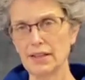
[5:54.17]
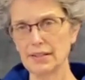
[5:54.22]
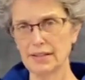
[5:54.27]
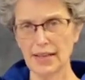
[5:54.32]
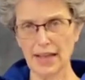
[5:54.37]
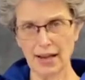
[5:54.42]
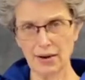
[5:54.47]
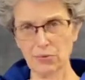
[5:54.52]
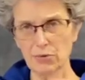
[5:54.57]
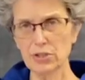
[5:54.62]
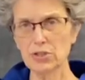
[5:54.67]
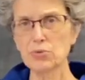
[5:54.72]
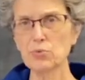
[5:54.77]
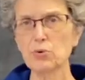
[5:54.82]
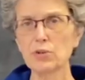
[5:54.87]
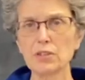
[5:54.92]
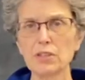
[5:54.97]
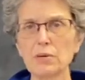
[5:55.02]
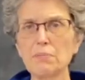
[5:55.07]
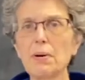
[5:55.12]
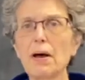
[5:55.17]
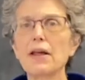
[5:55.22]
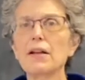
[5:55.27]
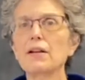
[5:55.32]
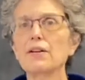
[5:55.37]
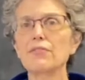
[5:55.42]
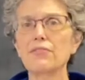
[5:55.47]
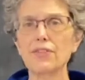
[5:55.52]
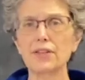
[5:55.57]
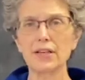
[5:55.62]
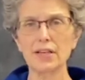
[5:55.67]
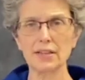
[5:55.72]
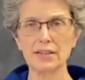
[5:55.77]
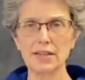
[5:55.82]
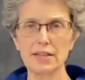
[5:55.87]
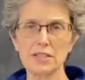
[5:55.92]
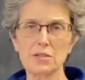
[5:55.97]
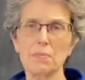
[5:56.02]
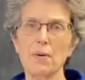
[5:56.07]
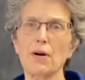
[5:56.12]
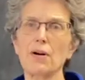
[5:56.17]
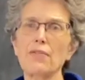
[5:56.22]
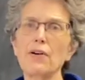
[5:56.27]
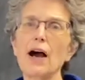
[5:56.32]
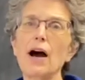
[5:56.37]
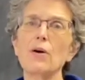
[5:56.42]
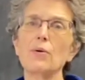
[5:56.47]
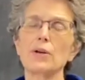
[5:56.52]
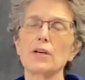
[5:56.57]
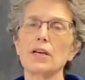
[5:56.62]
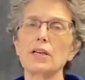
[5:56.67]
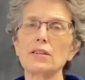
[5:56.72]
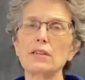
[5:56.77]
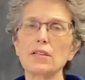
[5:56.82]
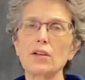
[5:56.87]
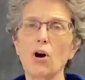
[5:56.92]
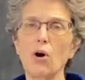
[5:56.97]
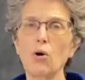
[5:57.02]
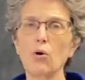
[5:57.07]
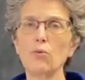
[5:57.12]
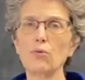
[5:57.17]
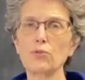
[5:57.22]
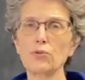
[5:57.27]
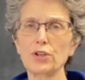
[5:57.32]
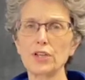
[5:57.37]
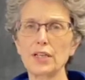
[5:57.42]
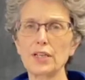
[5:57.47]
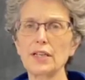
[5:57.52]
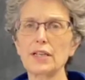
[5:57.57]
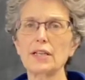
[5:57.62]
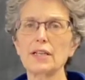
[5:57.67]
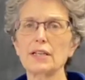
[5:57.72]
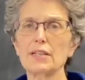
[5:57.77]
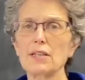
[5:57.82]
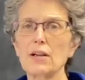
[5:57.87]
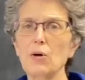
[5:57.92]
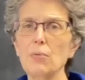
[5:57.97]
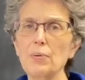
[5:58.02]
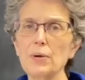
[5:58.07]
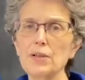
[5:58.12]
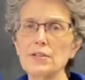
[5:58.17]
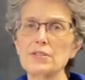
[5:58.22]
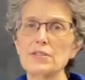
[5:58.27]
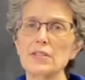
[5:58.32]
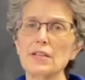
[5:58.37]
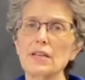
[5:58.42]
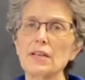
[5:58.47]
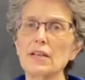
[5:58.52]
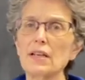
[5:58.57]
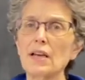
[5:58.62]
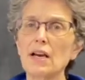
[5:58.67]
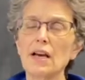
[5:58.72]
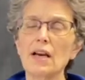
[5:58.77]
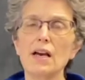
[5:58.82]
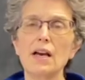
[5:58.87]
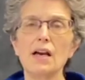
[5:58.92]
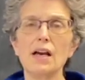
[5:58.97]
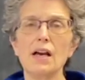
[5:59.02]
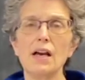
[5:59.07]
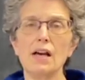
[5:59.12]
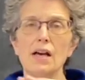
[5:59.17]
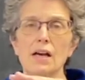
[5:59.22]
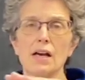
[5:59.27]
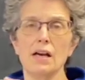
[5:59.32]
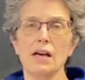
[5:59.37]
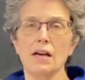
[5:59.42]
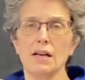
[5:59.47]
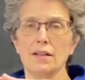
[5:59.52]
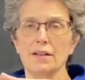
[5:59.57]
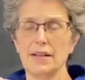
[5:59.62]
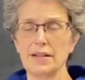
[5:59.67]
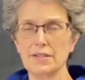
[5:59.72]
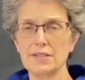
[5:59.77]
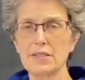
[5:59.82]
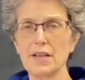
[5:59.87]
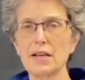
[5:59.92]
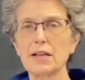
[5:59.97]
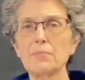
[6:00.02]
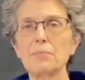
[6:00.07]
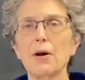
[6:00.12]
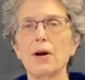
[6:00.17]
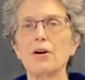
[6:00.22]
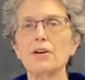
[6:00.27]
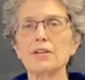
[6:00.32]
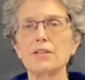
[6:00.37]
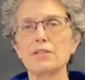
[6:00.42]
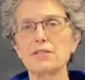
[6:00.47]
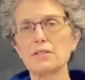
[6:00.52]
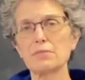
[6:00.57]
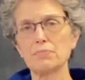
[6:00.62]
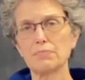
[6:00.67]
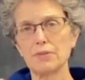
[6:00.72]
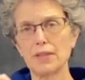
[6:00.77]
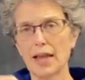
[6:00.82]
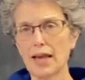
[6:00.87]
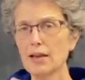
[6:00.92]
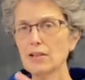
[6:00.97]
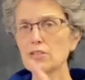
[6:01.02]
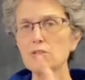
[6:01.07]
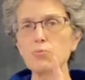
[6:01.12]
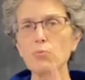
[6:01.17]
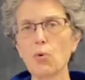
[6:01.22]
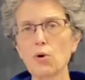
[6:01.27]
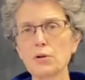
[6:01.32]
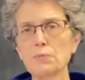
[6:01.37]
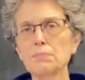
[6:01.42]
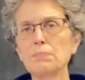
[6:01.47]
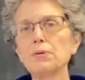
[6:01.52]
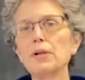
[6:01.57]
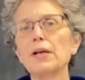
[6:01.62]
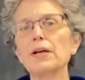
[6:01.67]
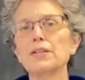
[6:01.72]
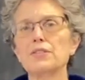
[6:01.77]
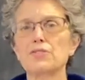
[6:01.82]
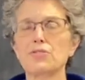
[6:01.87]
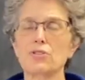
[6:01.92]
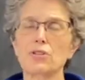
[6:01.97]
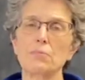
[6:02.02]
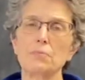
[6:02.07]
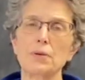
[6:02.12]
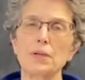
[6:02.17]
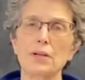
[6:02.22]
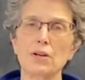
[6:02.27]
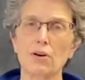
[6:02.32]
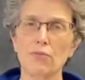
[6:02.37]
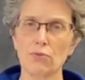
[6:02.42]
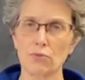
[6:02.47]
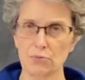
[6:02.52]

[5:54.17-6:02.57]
that was one competitive thing, and that's a part of how we get the overeating and obesity. Now, the second part is that's one place they're competing over